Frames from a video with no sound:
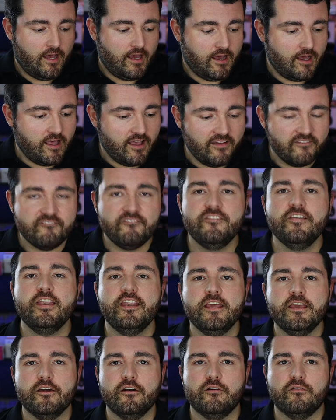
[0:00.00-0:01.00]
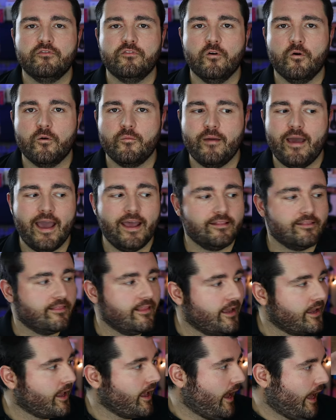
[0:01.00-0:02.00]
uh, video format.
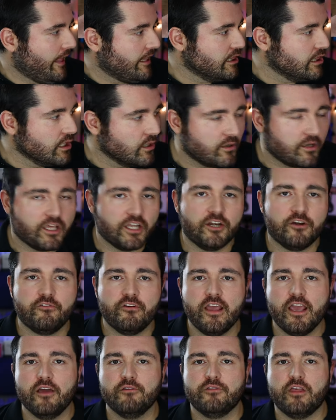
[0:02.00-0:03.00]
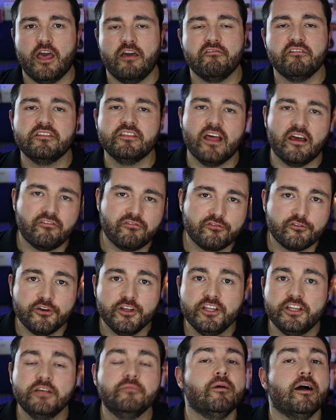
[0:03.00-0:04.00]
Like, looking around, having that
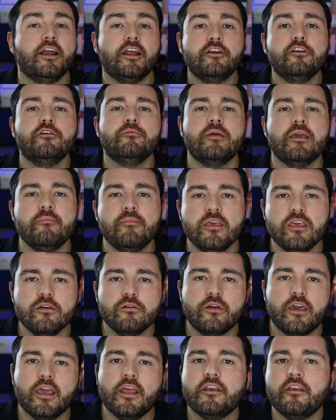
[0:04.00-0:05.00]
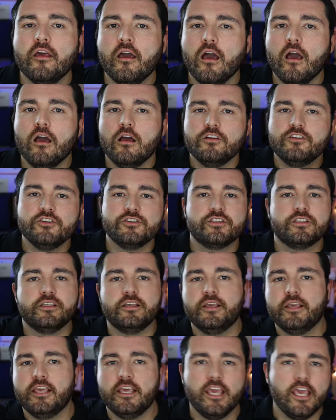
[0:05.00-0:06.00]
freedom. I don't know, maybe you can just
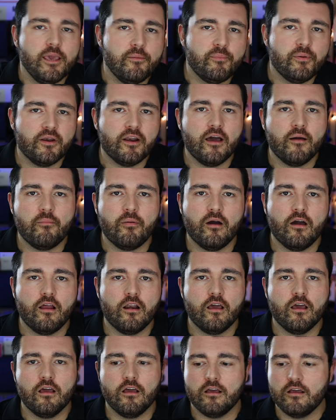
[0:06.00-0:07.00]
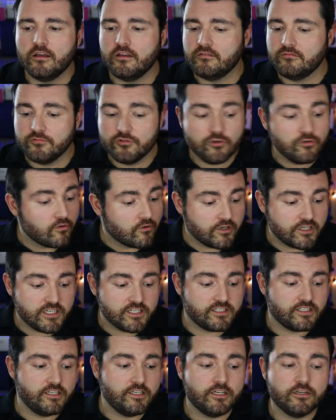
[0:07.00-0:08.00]
keep it up on a, or
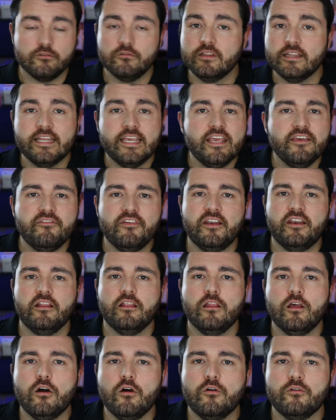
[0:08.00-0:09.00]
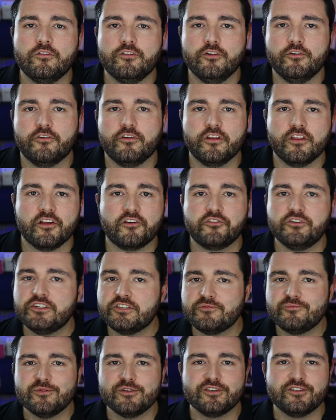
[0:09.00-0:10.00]
just, you know, leave it alone during a
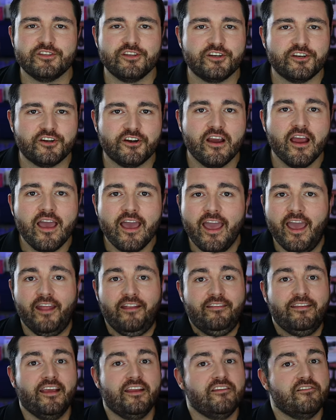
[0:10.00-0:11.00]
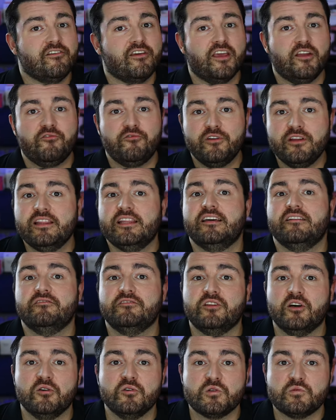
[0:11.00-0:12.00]
Christmas dinner, and then you can
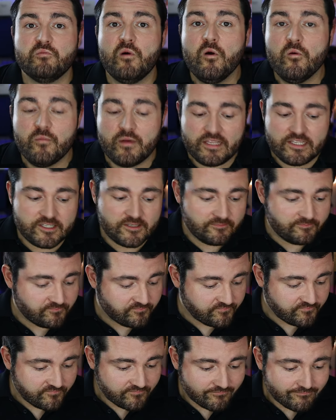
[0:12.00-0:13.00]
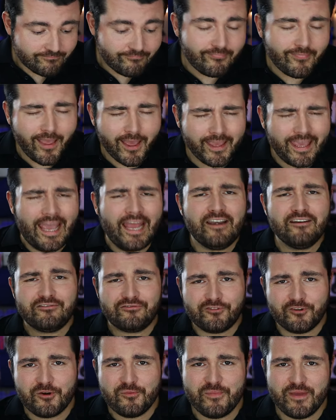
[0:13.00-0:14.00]
relive those moments. Again,
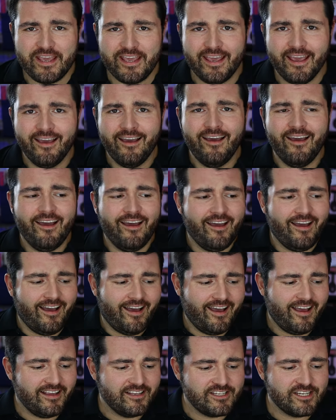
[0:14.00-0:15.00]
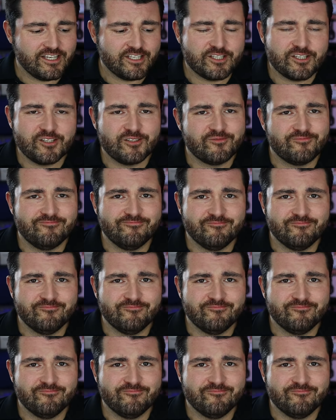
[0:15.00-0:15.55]
for me, I just